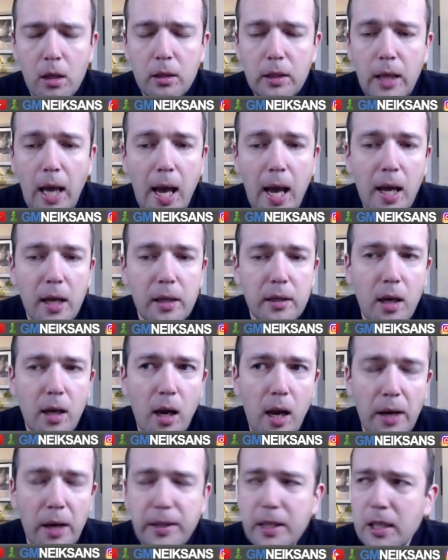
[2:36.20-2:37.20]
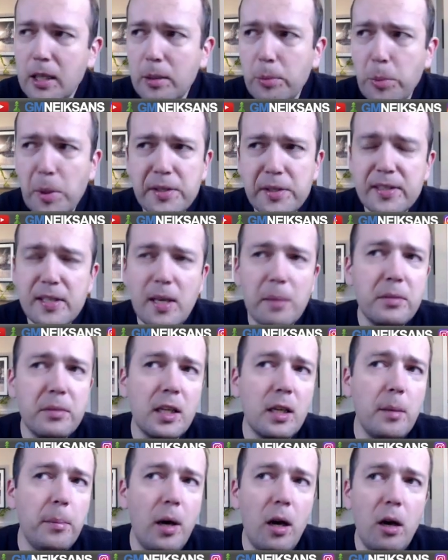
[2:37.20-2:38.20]
and I think it was
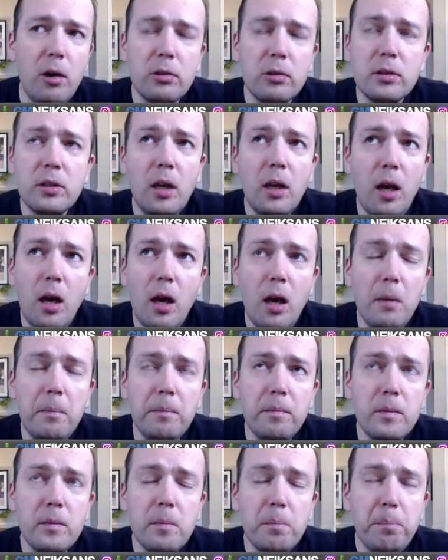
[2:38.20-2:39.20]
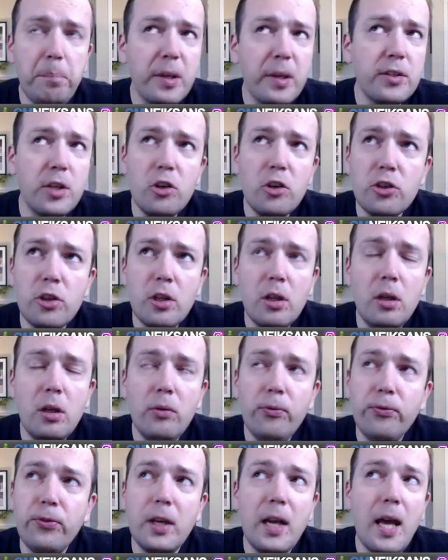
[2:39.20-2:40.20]
something about positional
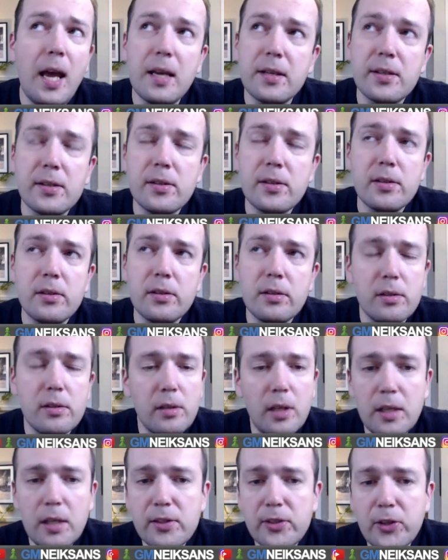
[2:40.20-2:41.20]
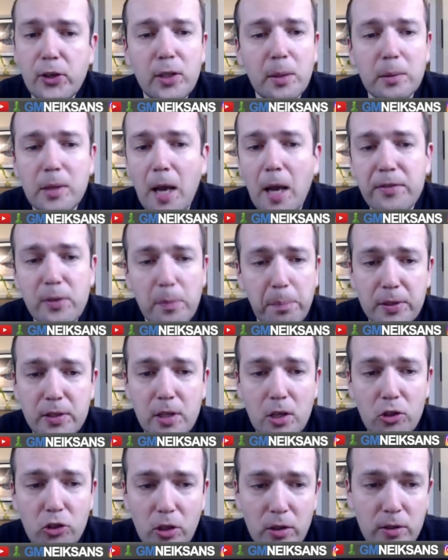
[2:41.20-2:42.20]
finesse in certain types of
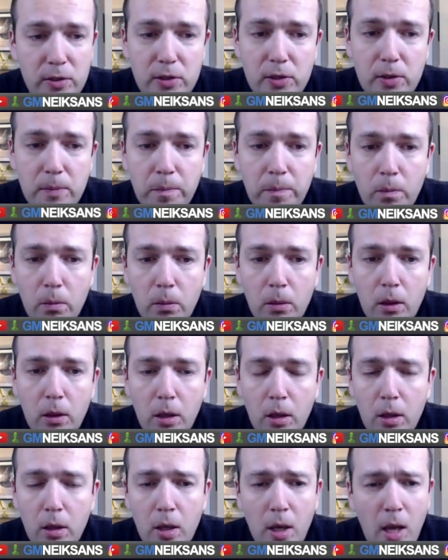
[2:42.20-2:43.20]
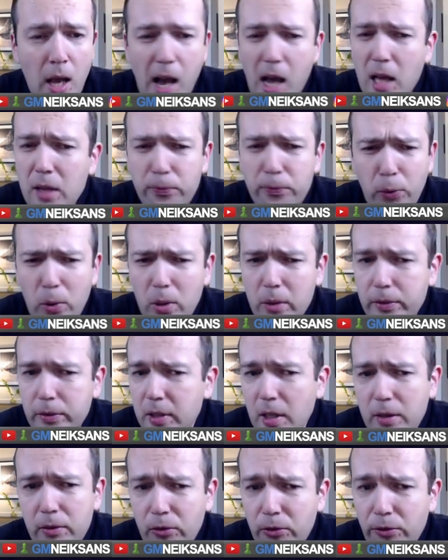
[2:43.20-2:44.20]
positions. And for
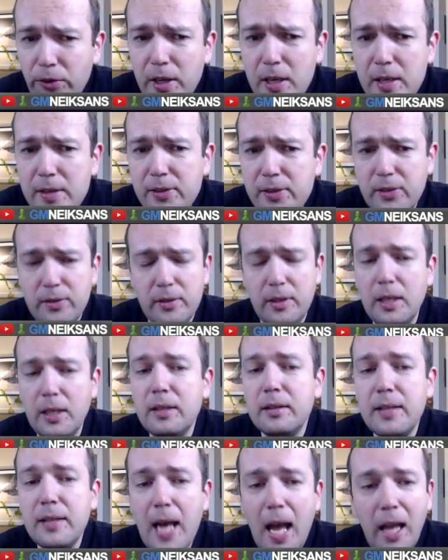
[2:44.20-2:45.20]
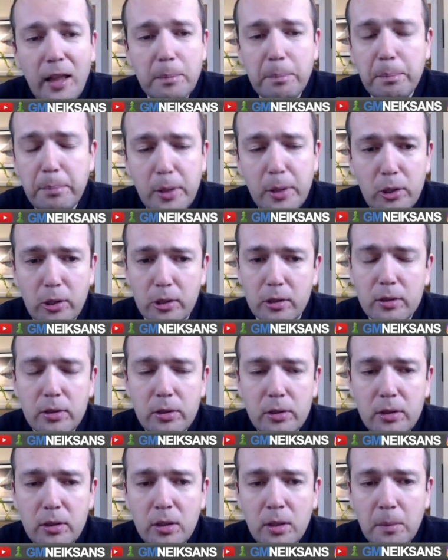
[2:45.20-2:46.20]
whatever reason, in that
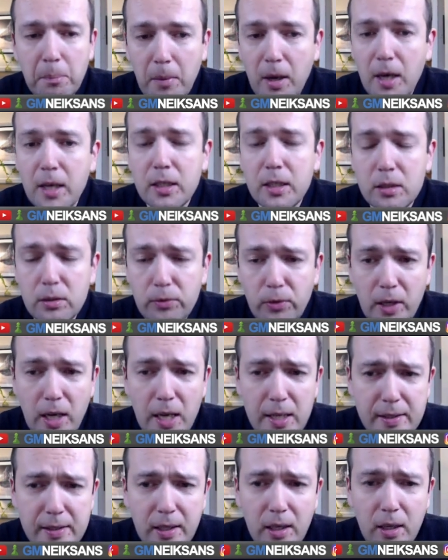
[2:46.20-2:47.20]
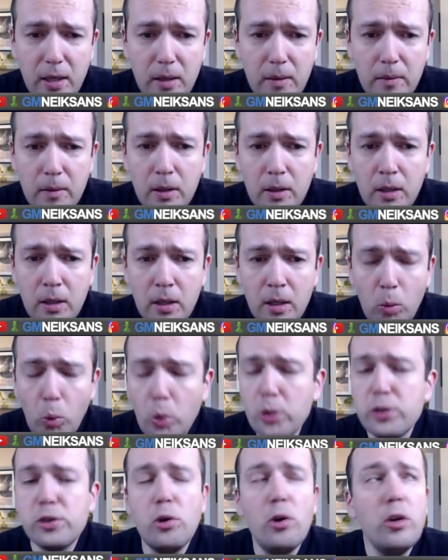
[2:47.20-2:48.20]
book, Mark Dvoretsky
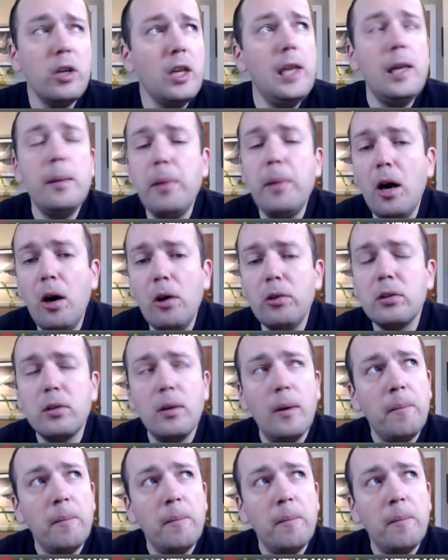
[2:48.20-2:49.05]
was talking about